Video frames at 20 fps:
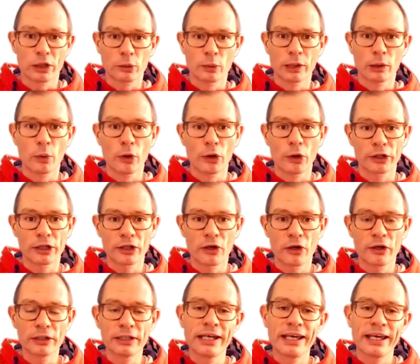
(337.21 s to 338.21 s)
we're working
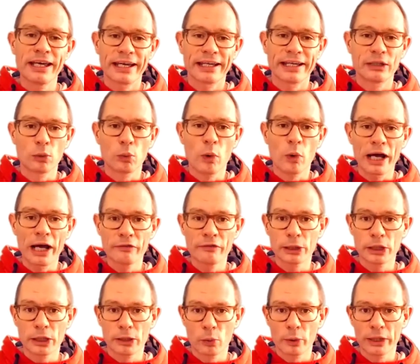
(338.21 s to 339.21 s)
on and why
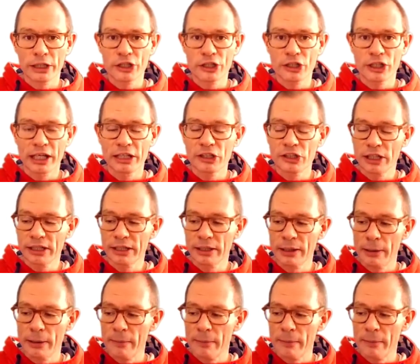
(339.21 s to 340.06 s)
we're changing